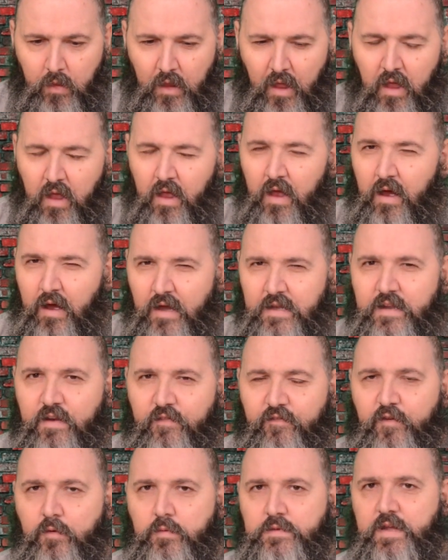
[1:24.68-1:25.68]
I did
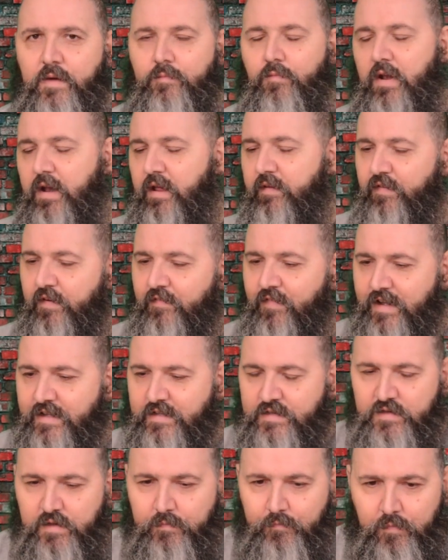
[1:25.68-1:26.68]
feel some relief. I've
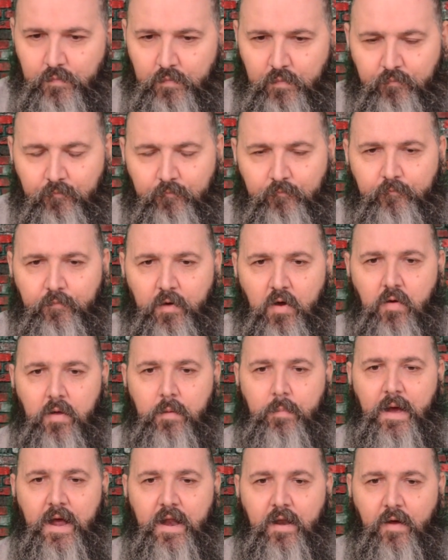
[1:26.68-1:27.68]
had some very
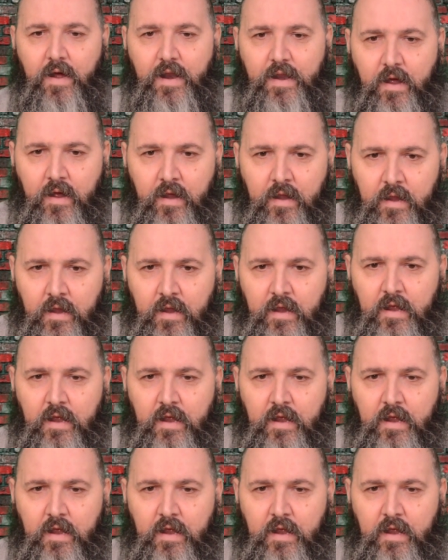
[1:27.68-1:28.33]
bad, I had a